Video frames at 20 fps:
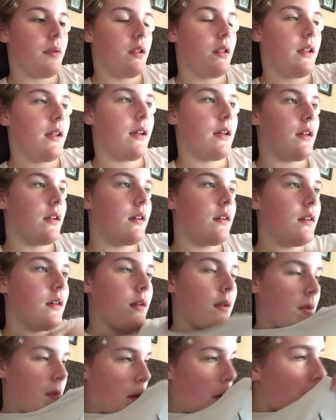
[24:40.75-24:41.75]
but like,
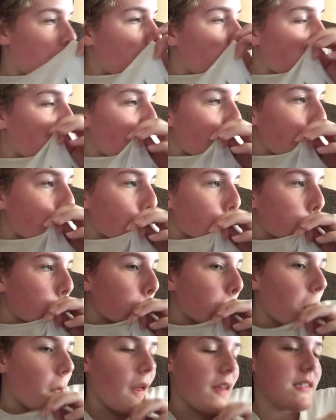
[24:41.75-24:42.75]

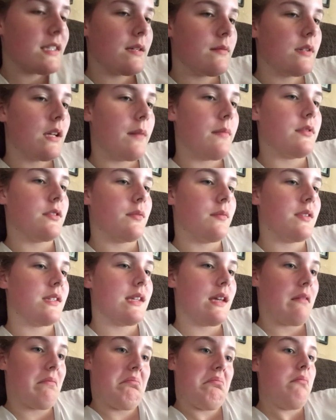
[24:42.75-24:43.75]
at the same time, it's
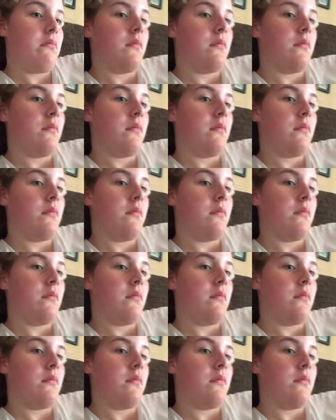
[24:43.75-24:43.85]
almost like